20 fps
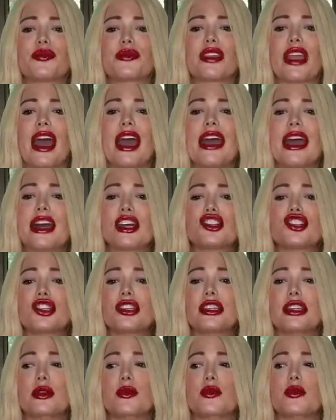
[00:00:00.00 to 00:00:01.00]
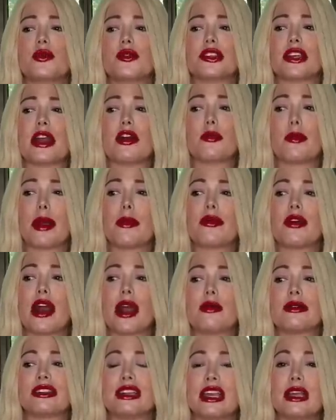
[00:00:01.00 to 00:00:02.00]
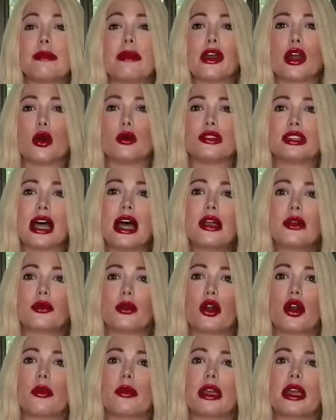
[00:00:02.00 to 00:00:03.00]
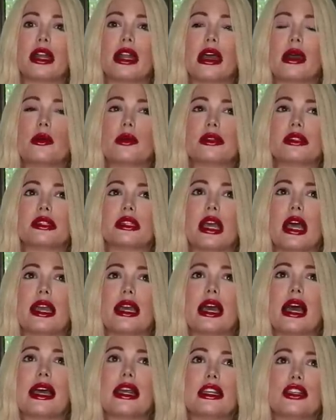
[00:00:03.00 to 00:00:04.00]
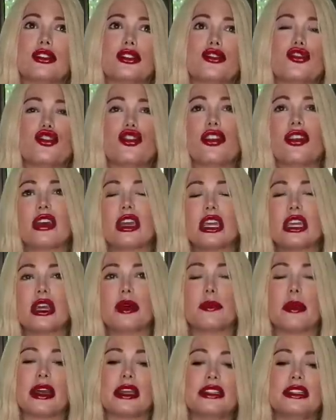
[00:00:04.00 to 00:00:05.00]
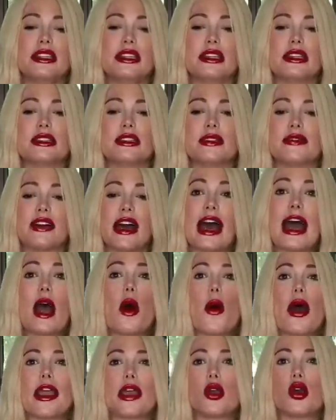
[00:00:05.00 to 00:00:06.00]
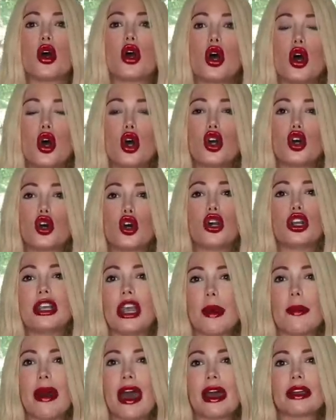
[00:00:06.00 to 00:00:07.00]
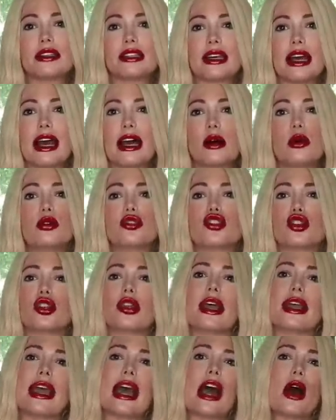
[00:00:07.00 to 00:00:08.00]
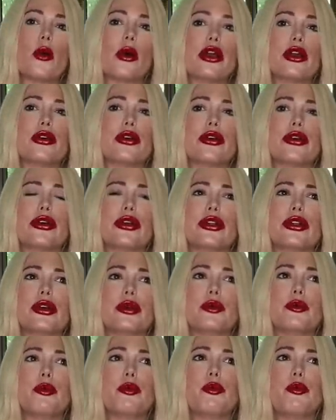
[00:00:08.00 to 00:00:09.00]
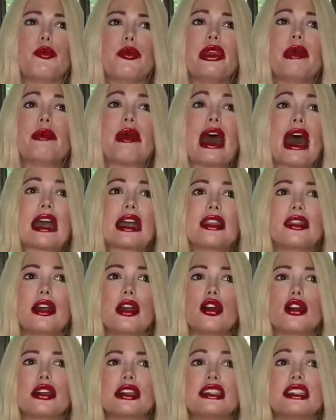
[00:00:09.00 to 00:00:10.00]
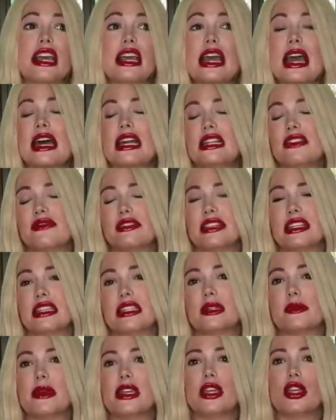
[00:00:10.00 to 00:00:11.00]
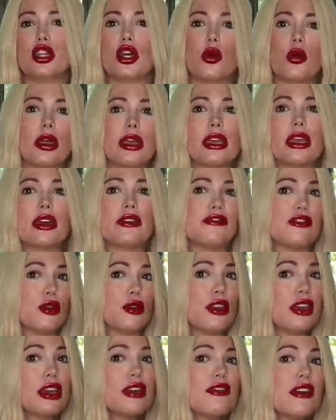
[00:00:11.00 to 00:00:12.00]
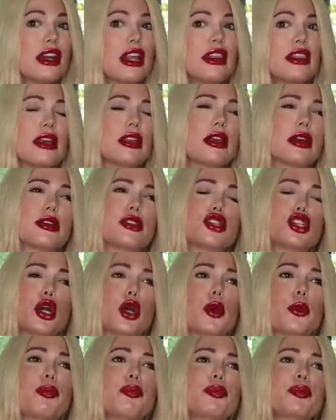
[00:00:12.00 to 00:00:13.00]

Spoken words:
I remember I was in my hotel room and I was like kind of thinking up ideas of how I could get back to the house or like how I could be back in there, because they had even said to me, you know, like, if you think of anything, let us know.